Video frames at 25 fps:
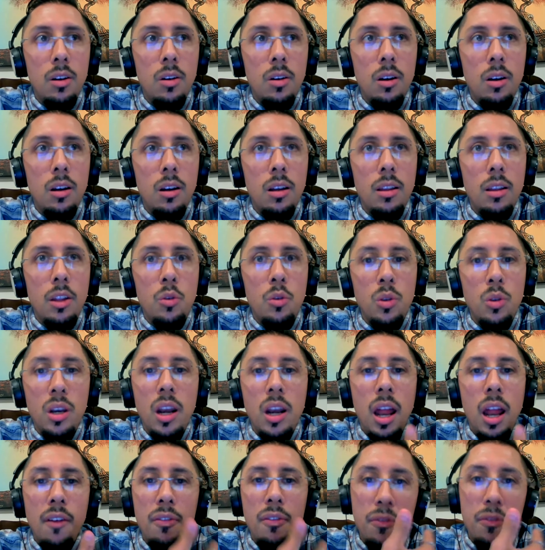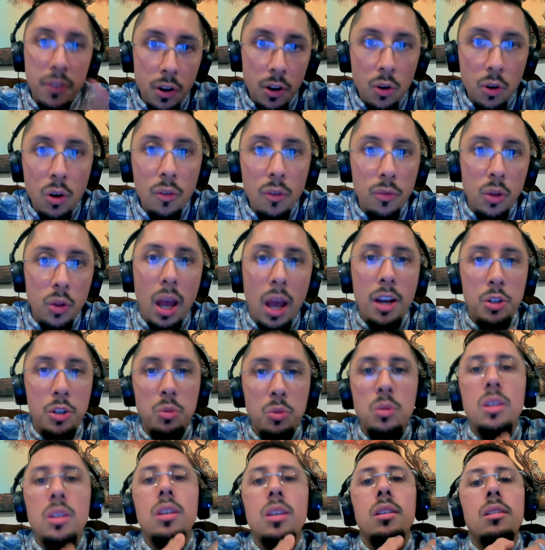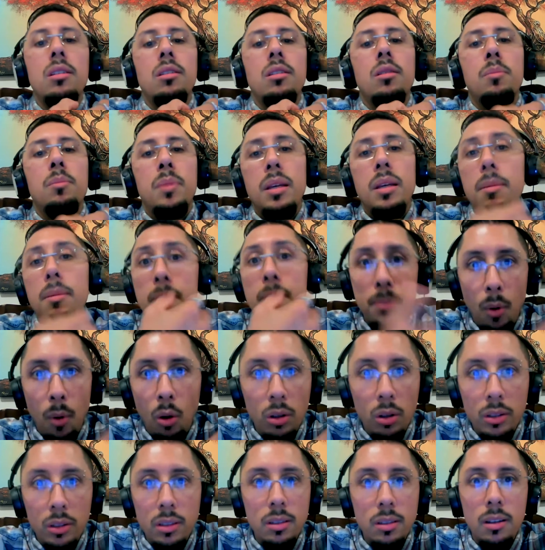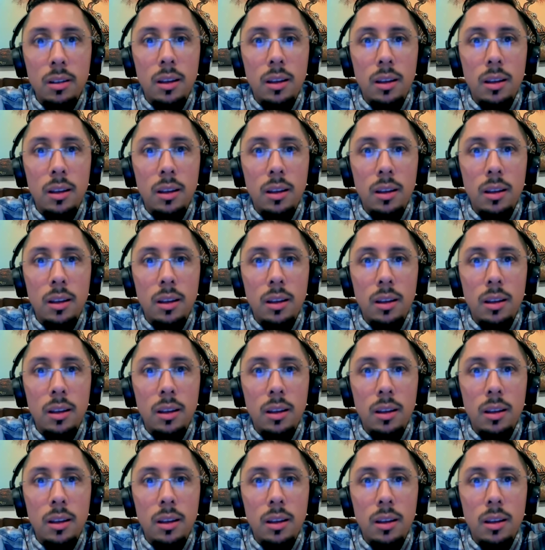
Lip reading: that you didn't have fear of actually being bold